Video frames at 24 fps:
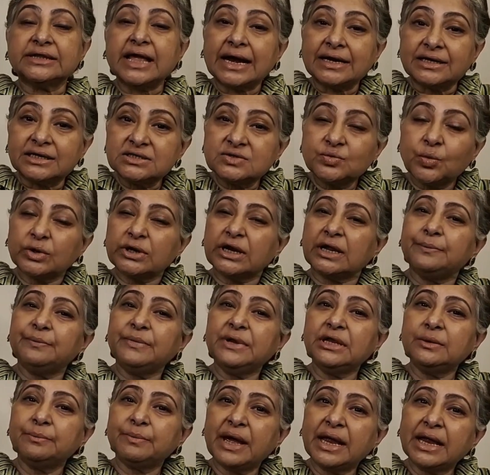That is what I
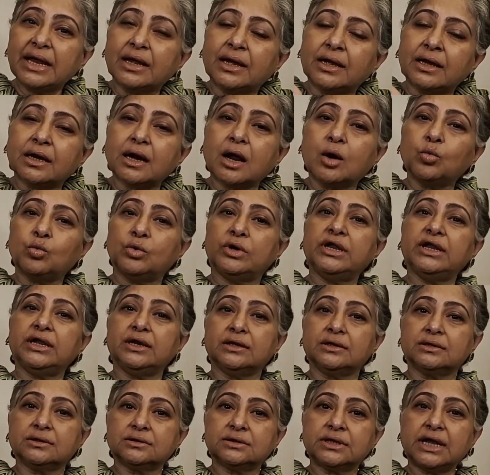mean by
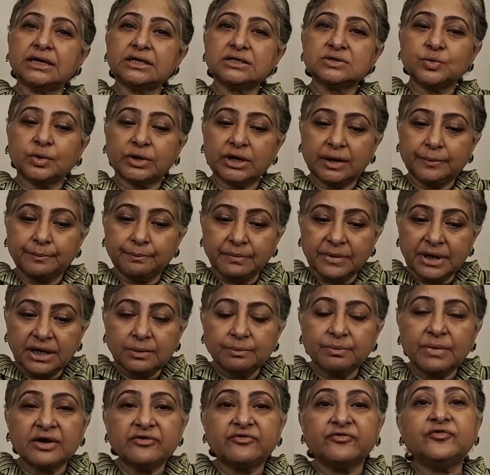grounding. That is what I
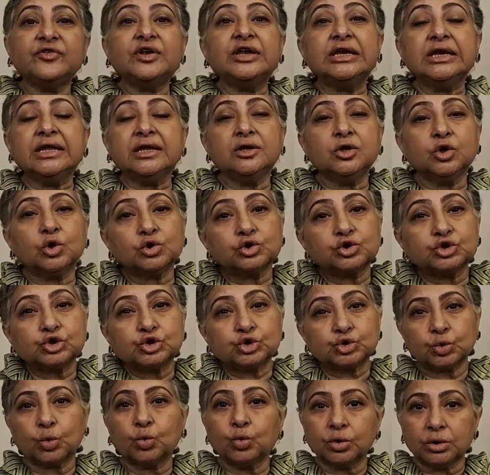mean by feeding your
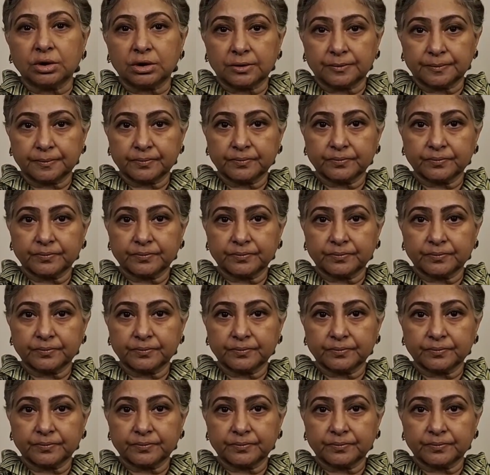soul.